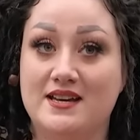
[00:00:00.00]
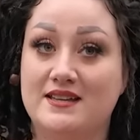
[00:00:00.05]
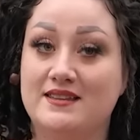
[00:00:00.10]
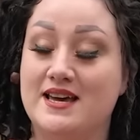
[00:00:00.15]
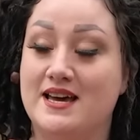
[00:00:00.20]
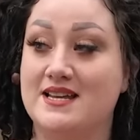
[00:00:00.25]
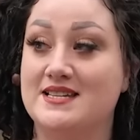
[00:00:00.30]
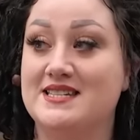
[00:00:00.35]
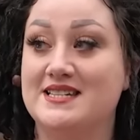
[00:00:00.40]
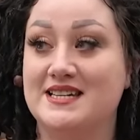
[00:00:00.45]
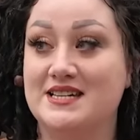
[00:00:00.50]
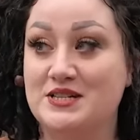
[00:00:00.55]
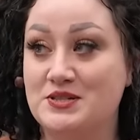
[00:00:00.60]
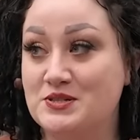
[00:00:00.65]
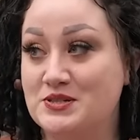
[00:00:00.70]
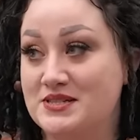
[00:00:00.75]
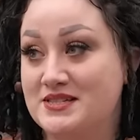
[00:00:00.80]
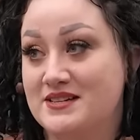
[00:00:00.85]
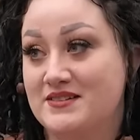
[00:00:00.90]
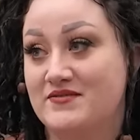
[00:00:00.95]
That is an
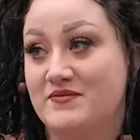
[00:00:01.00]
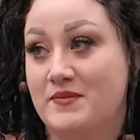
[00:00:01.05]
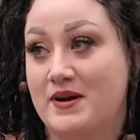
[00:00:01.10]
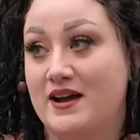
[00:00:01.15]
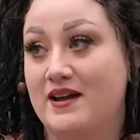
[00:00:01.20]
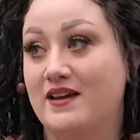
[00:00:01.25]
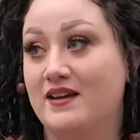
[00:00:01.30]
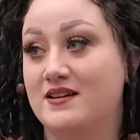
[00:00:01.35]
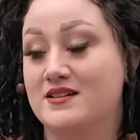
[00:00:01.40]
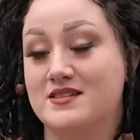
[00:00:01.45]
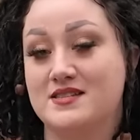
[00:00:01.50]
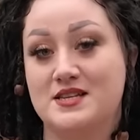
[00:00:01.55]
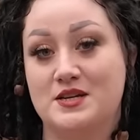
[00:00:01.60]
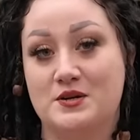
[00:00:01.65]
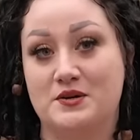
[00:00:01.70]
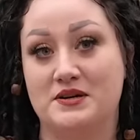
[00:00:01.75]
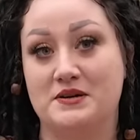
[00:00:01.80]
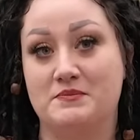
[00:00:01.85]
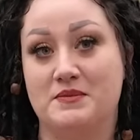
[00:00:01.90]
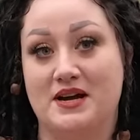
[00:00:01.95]
interest of mine
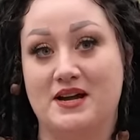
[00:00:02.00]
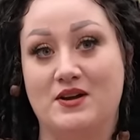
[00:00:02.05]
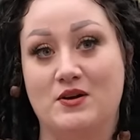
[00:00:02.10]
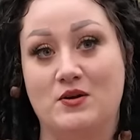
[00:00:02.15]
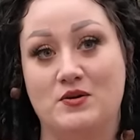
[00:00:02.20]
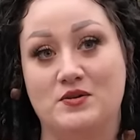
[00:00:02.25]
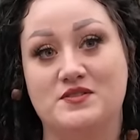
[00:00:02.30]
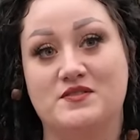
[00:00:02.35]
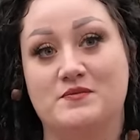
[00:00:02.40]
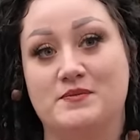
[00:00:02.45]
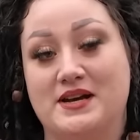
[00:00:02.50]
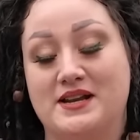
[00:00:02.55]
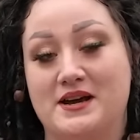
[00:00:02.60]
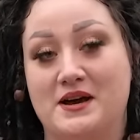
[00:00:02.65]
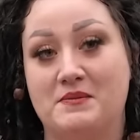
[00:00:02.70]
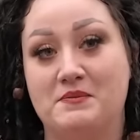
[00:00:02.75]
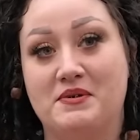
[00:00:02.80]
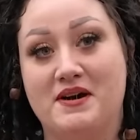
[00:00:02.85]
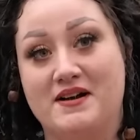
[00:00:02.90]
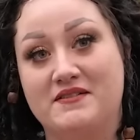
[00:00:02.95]
considering my goals for my
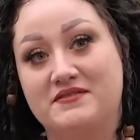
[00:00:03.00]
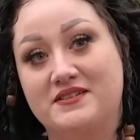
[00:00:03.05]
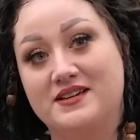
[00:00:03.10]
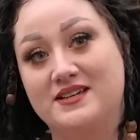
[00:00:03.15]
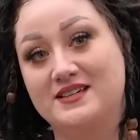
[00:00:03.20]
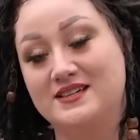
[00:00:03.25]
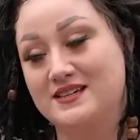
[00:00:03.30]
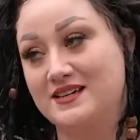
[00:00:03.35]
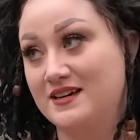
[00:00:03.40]
nonprofit.